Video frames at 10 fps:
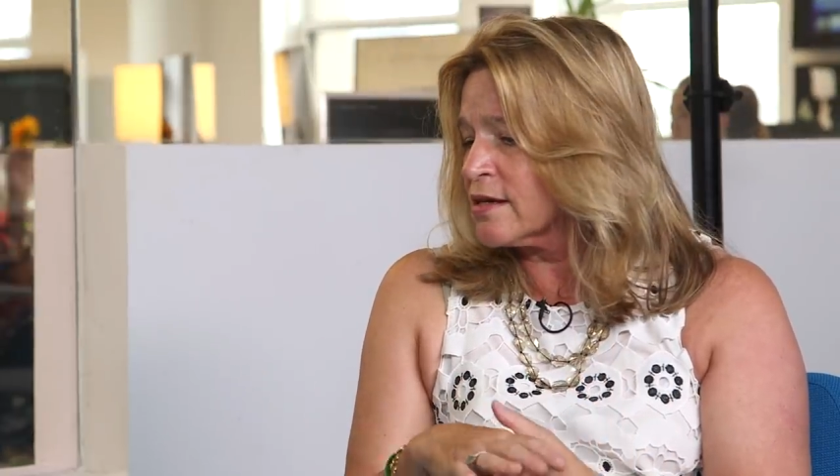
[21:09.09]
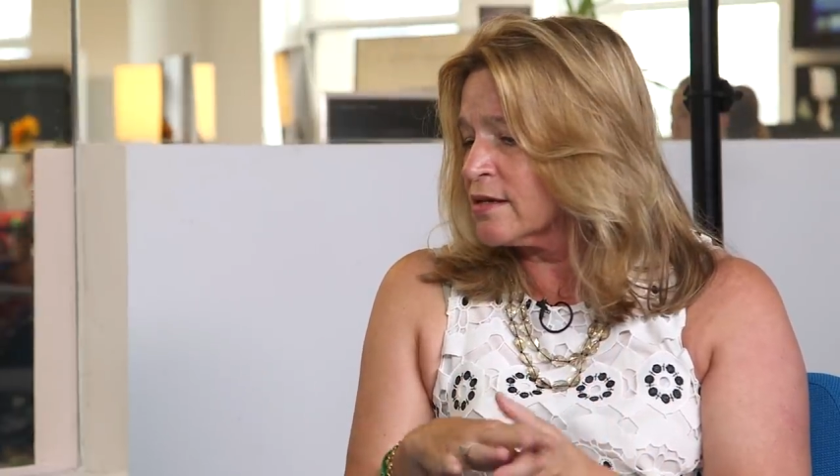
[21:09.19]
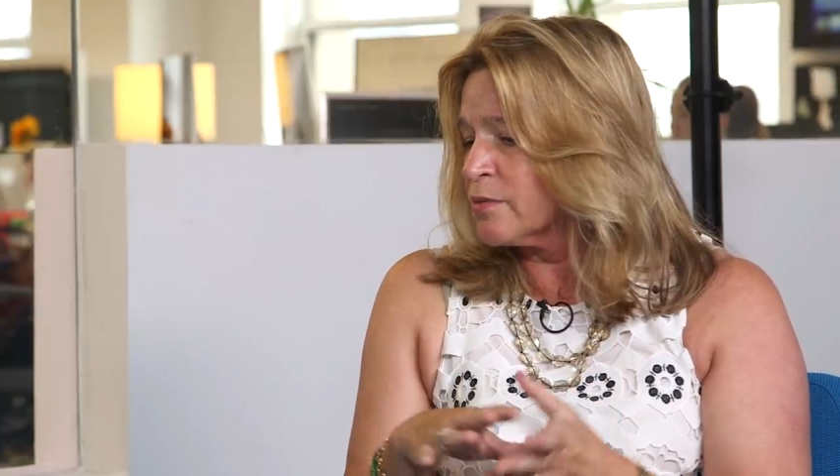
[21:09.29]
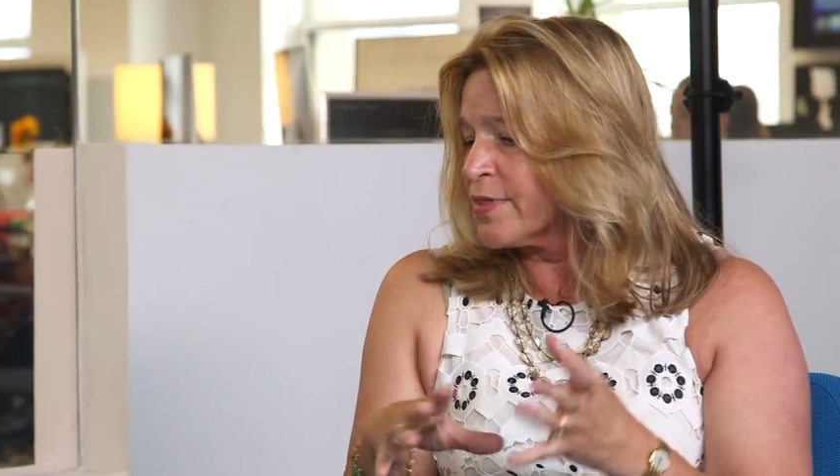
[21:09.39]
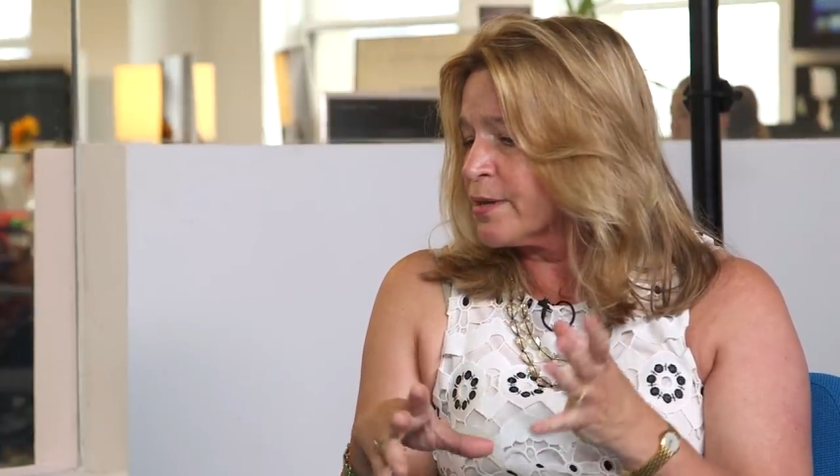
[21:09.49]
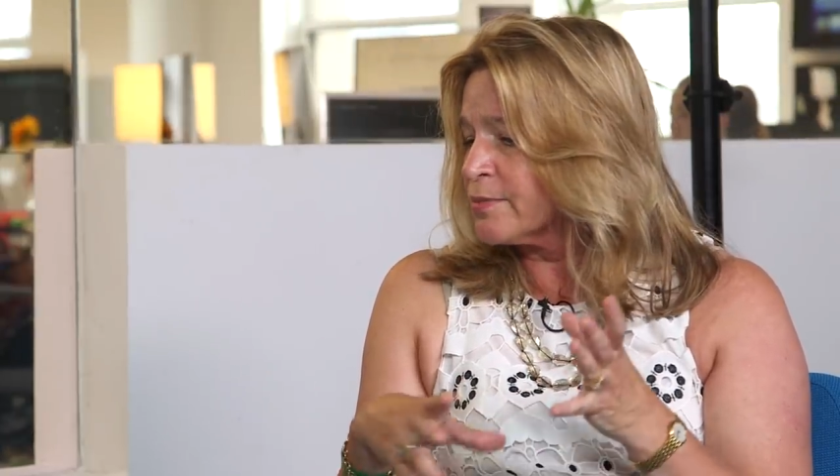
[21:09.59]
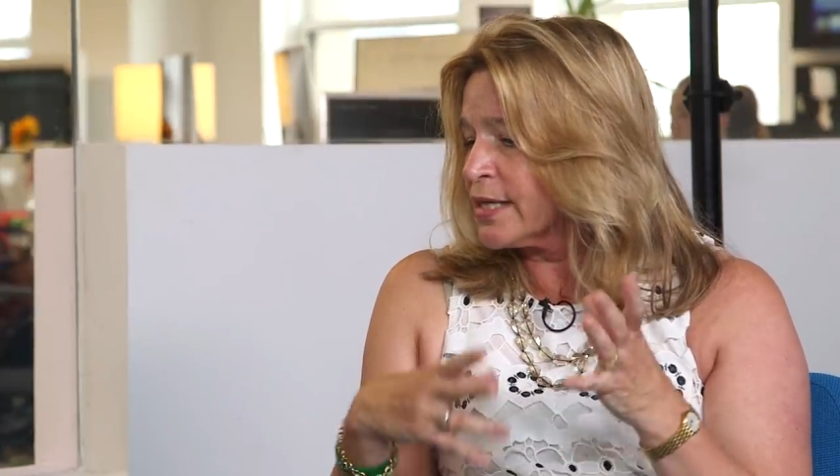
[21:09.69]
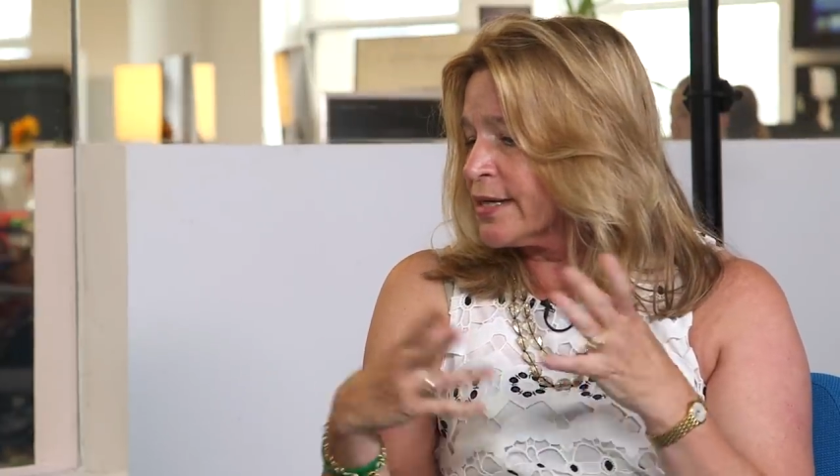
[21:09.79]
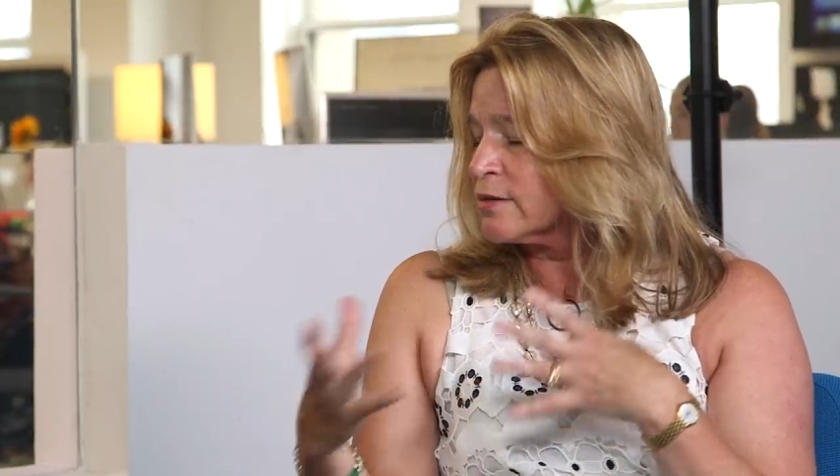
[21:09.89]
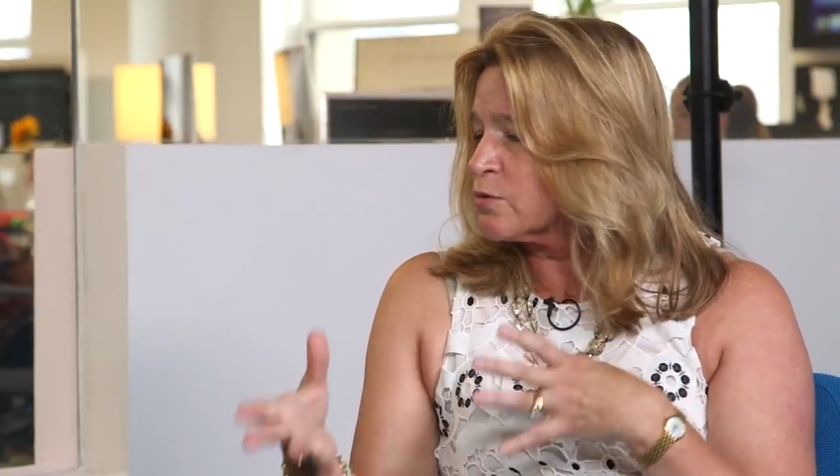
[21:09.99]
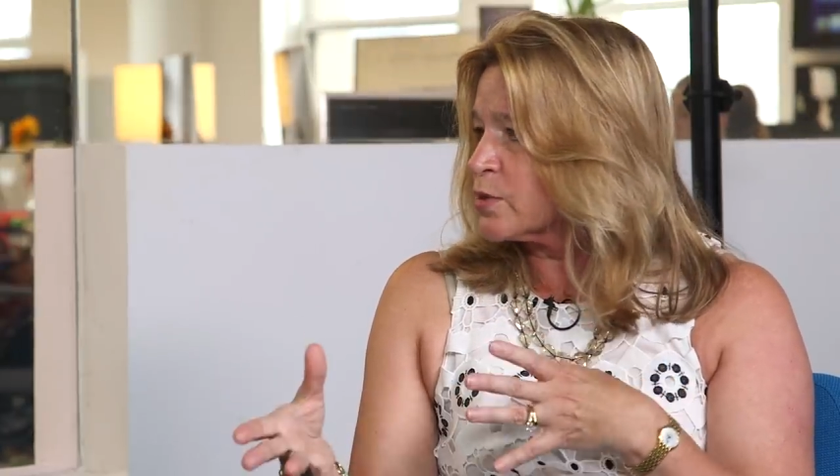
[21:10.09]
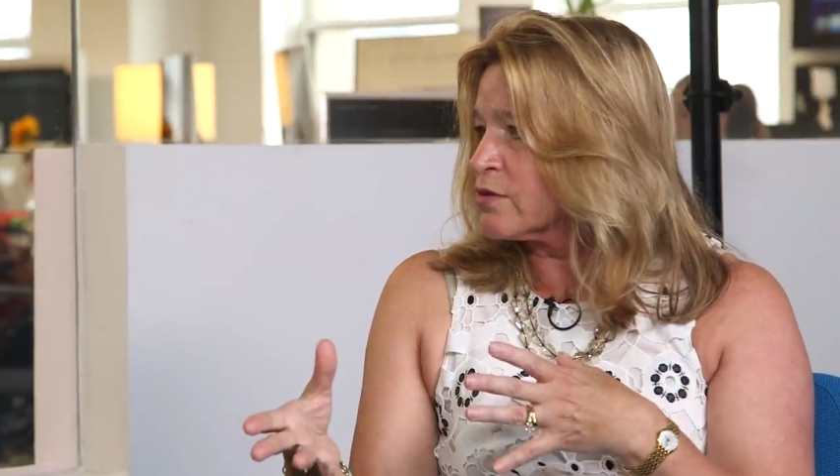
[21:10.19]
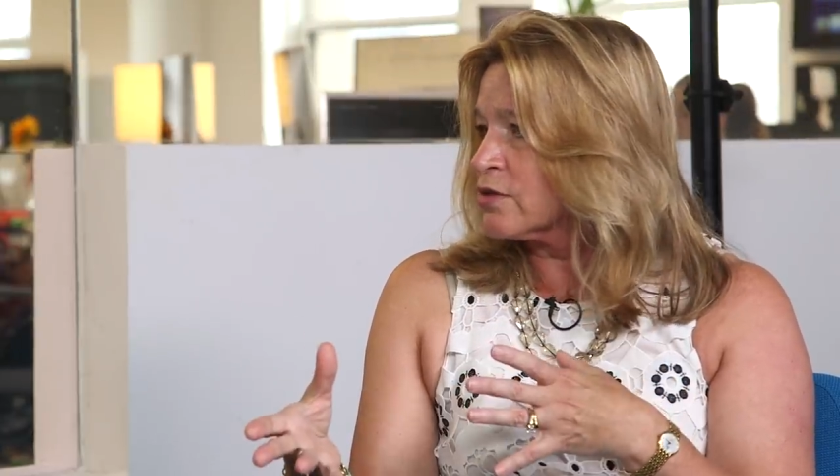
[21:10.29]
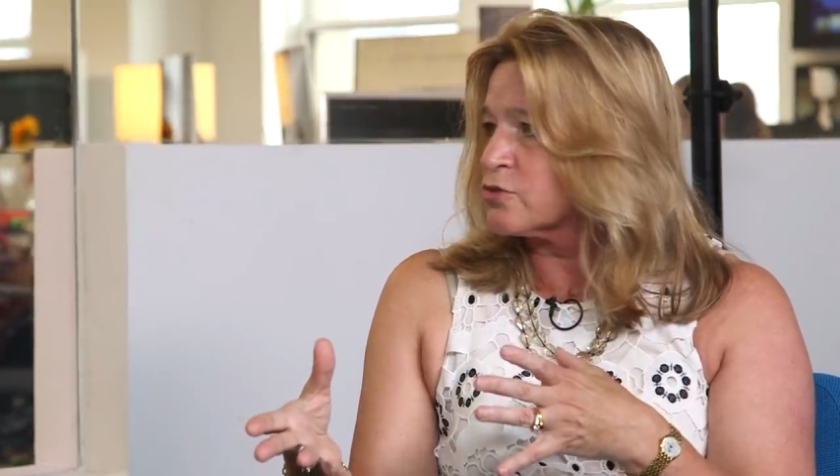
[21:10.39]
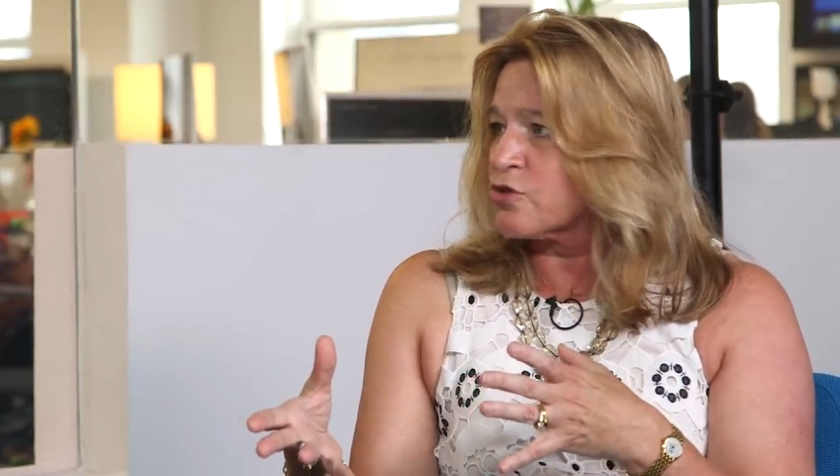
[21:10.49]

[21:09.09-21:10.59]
to help them land one of their